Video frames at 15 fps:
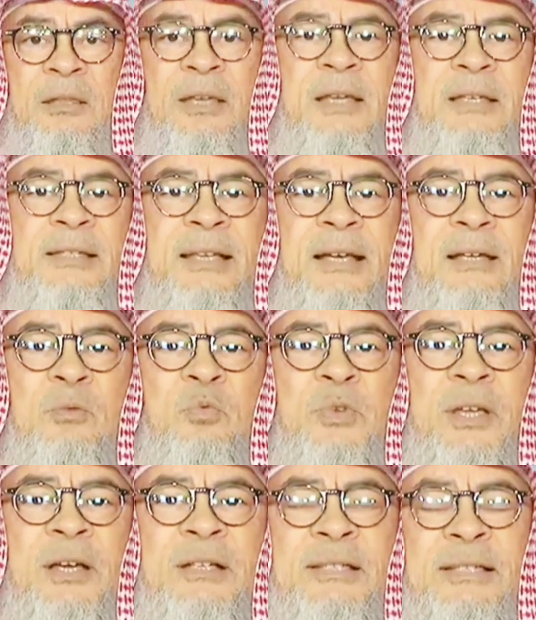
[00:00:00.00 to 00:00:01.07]
they said,
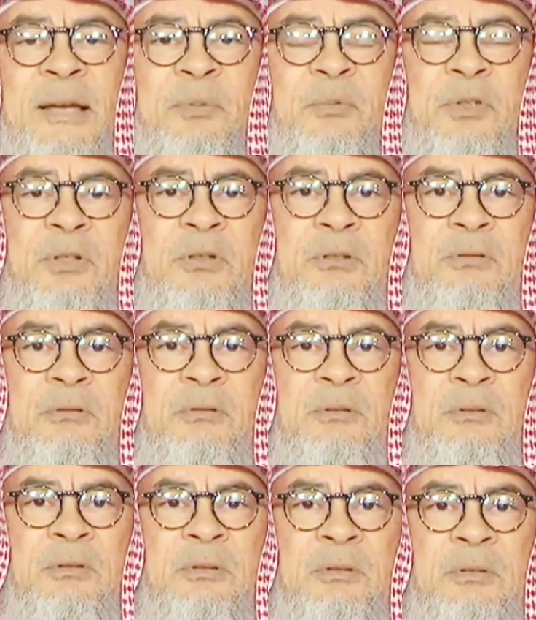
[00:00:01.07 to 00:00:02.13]
we accept
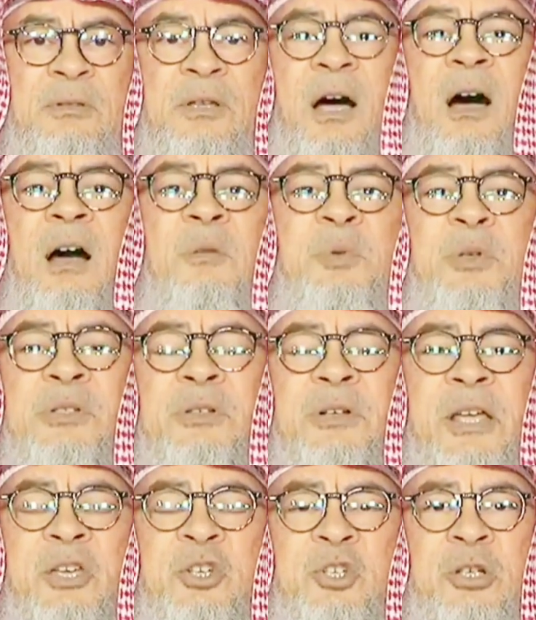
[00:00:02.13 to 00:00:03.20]
the
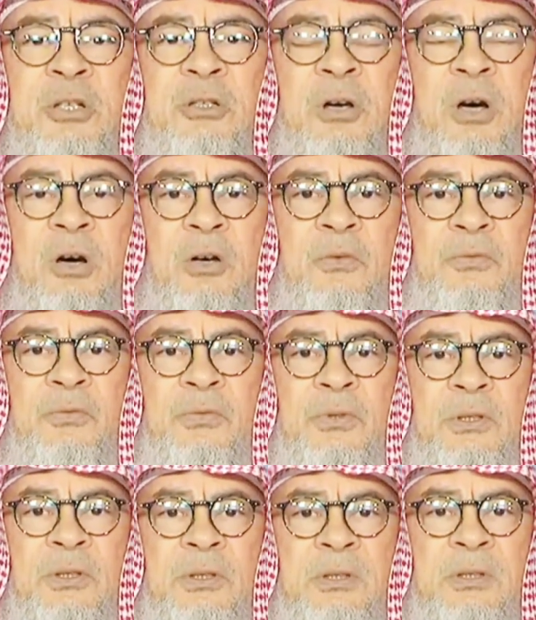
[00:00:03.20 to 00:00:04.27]
arbitration of
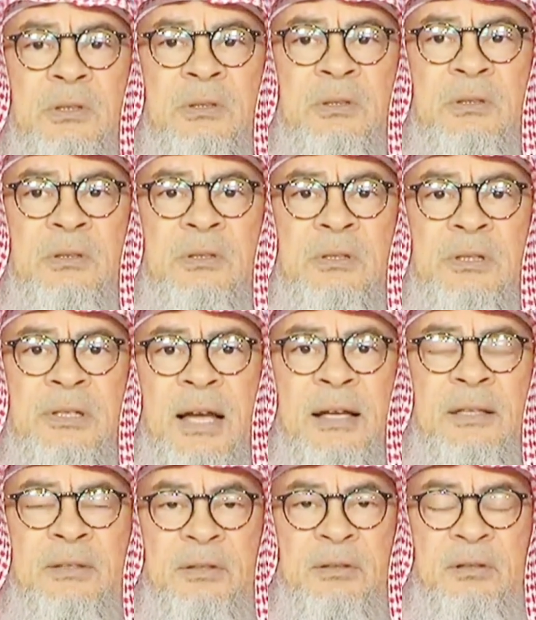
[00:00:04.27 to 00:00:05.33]

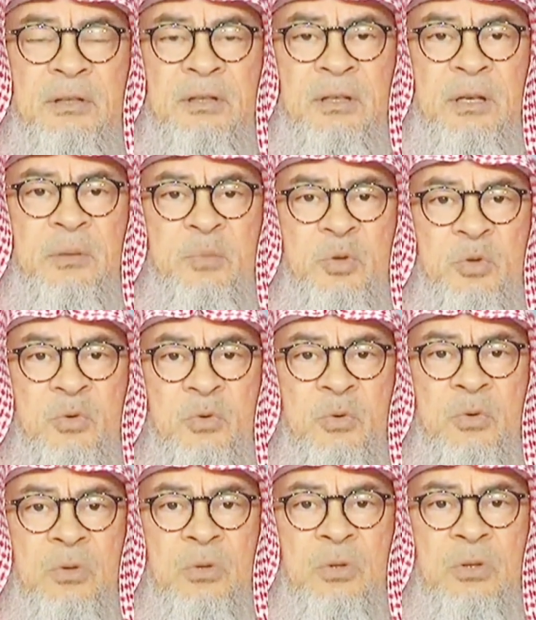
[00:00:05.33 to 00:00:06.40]
Sa'd ibn
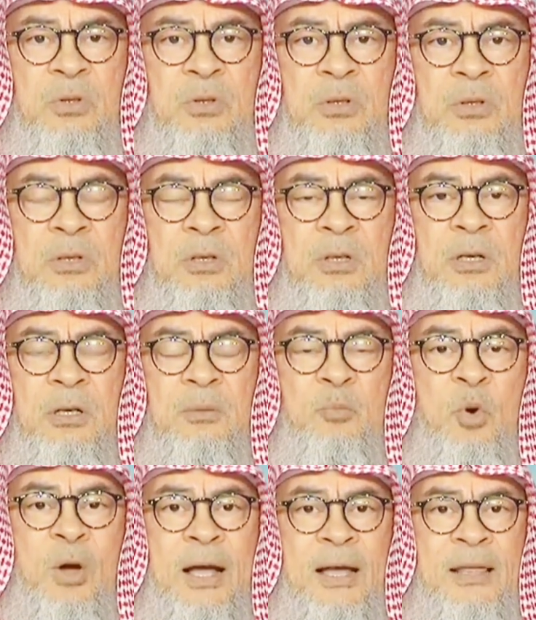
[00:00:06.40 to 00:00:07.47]

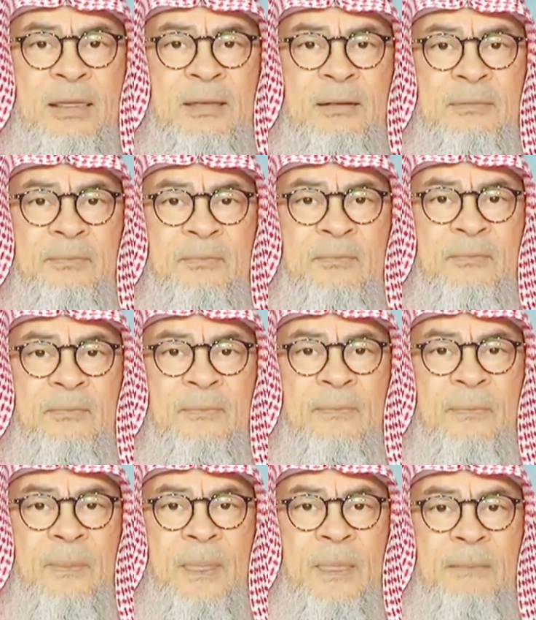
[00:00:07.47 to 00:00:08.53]
Mu'adh.
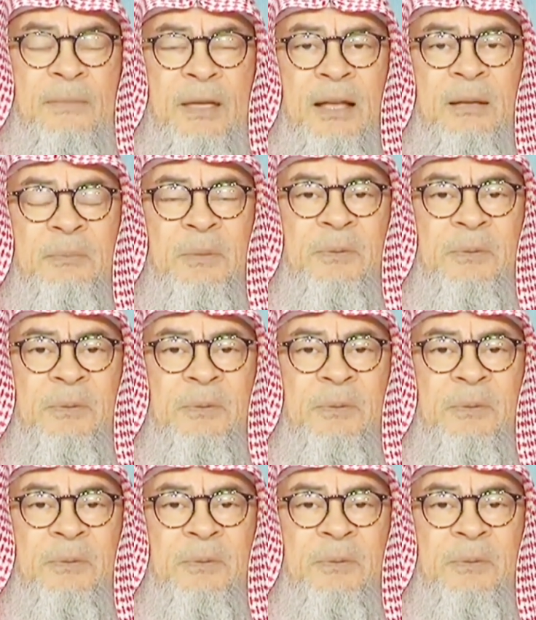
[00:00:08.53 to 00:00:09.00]
May Allah